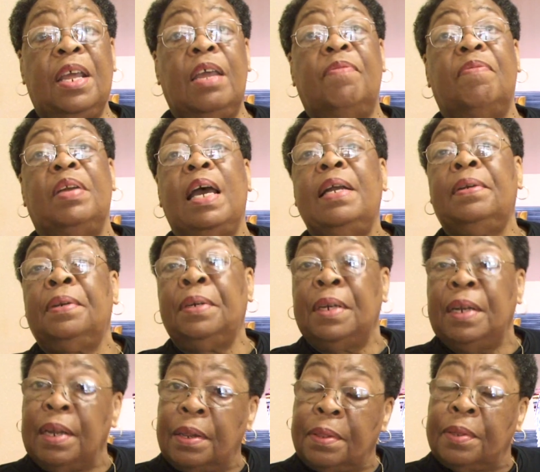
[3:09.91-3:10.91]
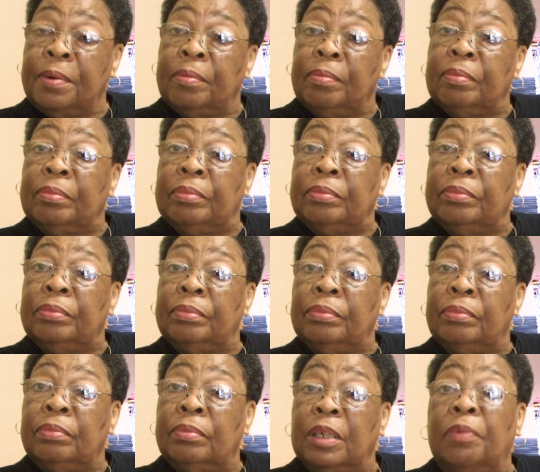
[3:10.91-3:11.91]
if not the 10th,
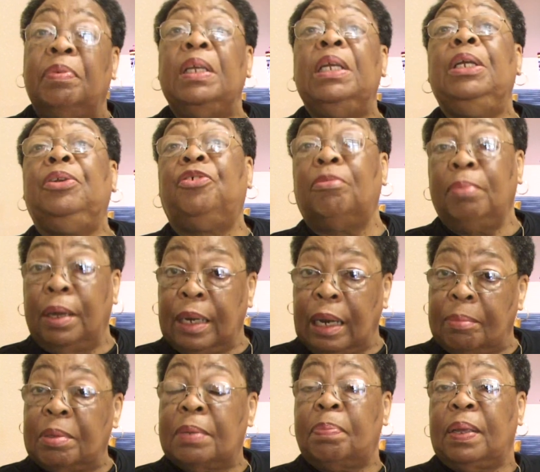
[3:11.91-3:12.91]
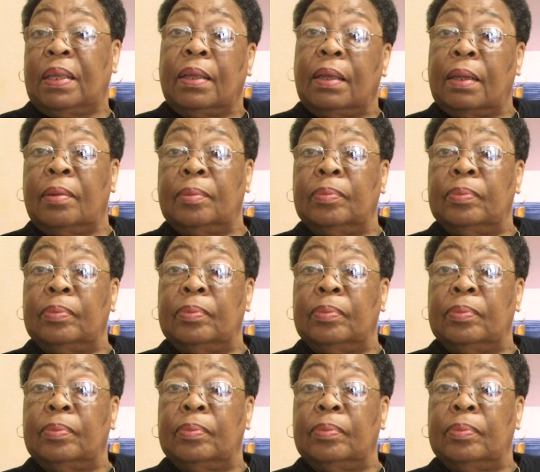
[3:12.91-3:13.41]
of each month I'm speaking.